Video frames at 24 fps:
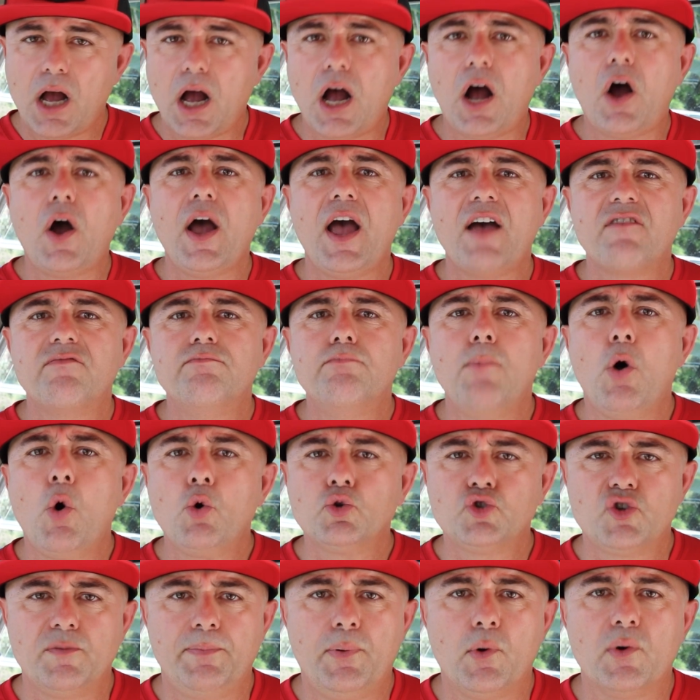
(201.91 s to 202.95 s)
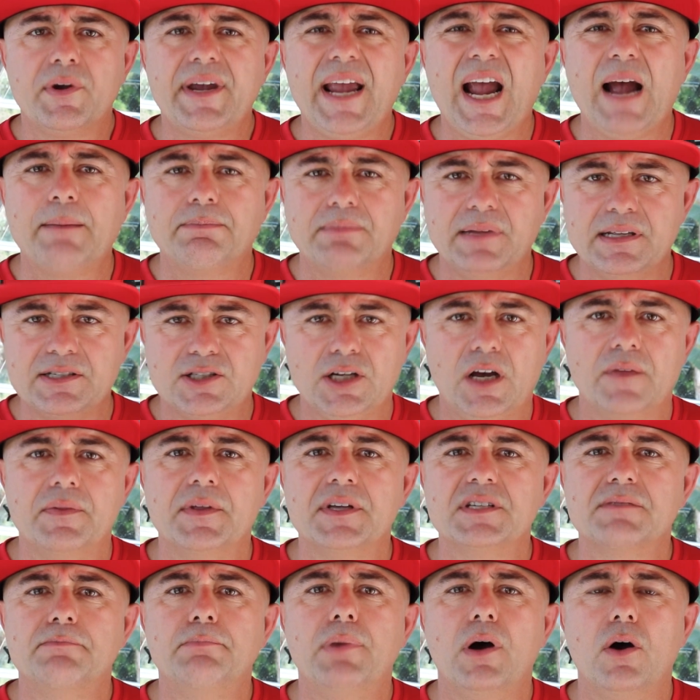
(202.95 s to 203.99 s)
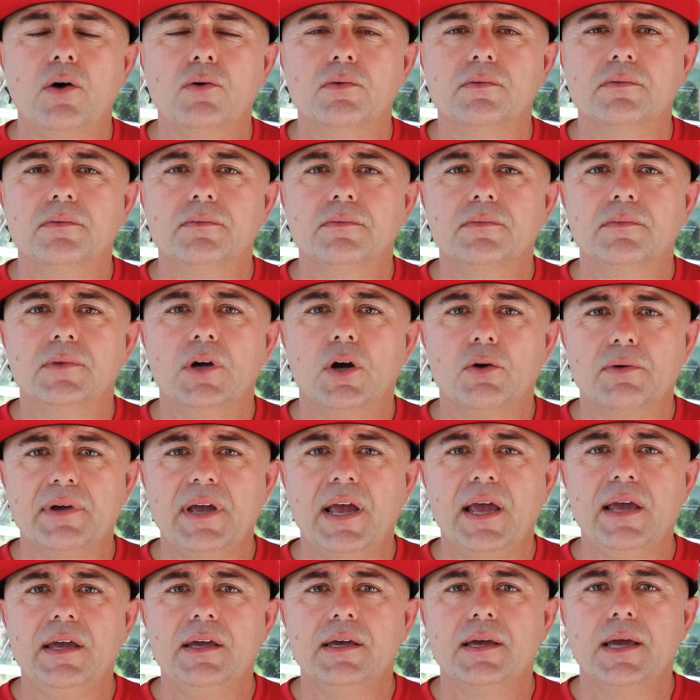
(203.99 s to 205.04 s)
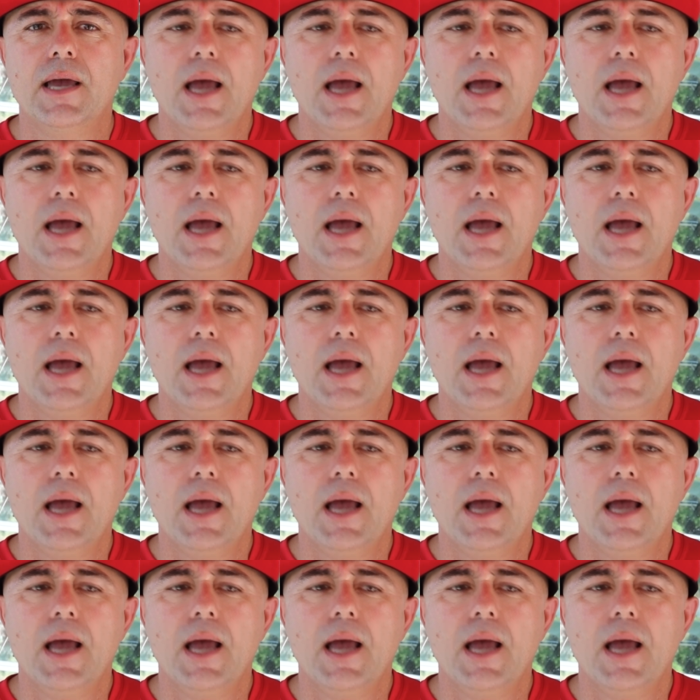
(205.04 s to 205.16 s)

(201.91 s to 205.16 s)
I'll have multiple captains on this boat. Okay.